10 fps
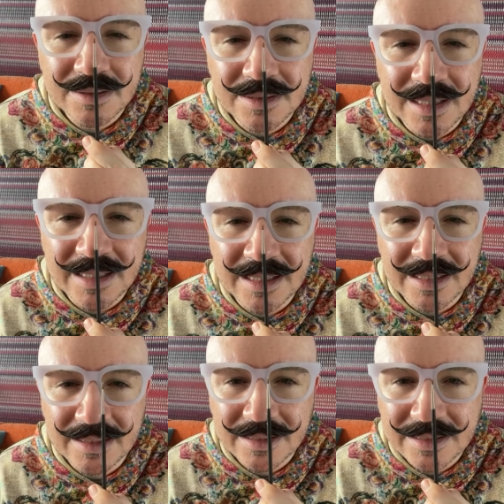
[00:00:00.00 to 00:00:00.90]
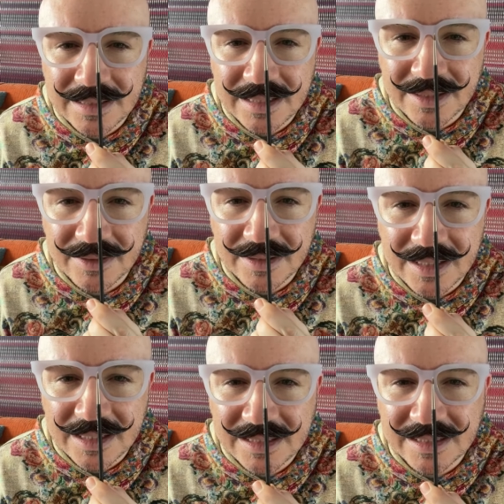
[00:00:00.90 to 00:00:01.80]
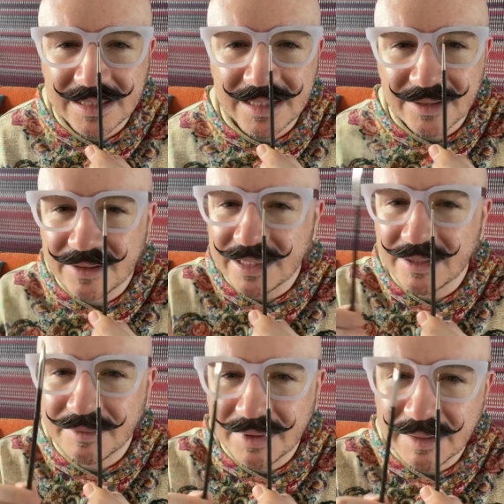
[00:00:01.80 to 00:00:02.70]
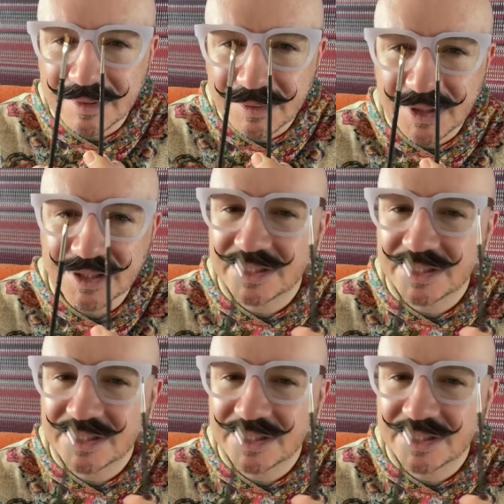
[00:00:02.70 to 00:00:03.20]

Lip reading: Tiny, it's little baby boy.